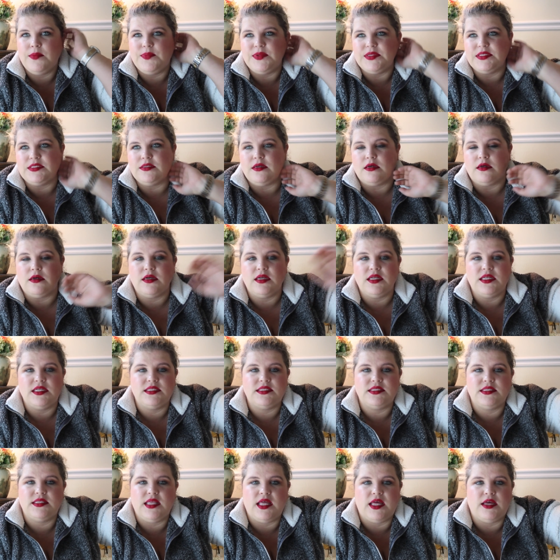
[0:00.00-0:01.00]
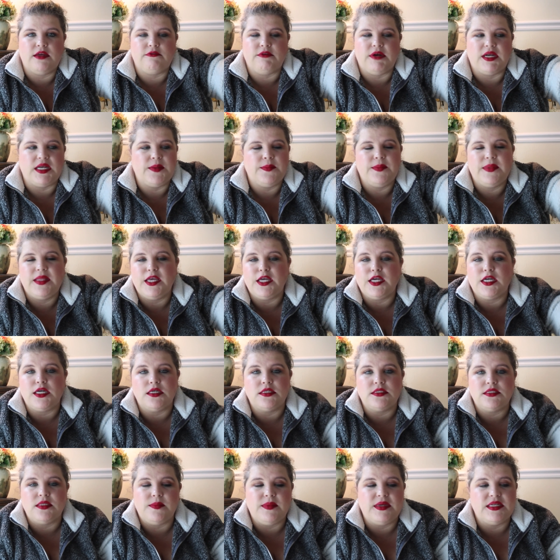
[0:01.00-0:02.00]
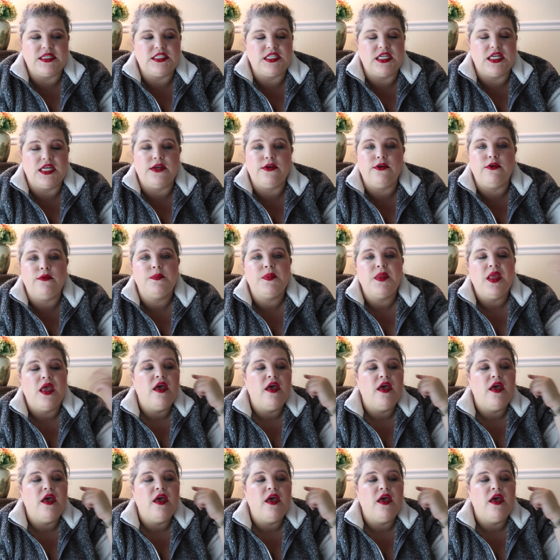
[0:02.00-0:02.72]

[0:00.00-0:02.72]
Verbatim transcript: bizarreness that randomly occurs on my channel,